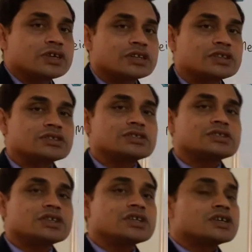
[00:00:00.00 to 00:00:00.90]
to another
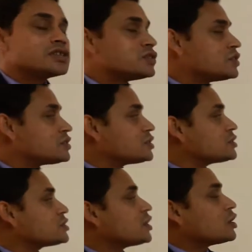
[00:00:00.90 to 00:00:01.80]
generation? This
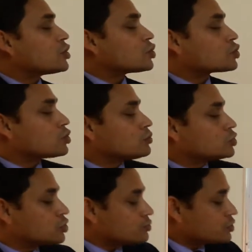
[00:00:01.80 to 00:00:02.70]
is
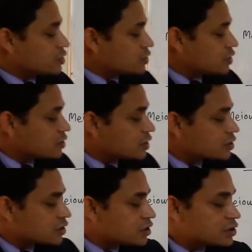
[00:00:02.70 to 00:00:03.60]
chromosomes. These are
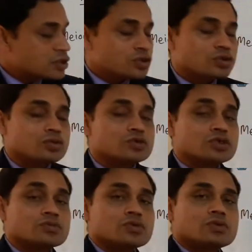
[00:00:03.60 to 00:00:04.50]
the
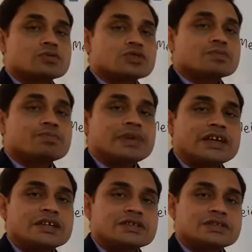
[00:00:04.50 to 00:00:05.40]
chromosome. Chromosome
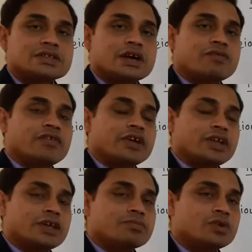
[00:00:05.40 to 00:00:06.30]
plays a
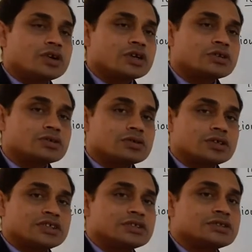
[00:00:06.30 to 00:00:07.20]
very important
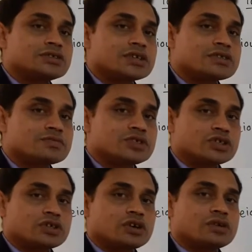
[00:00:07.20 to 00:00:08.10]
role in
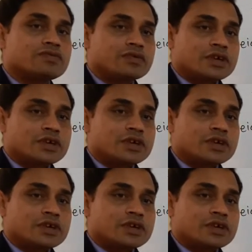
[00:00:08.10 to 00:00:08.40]
transmission of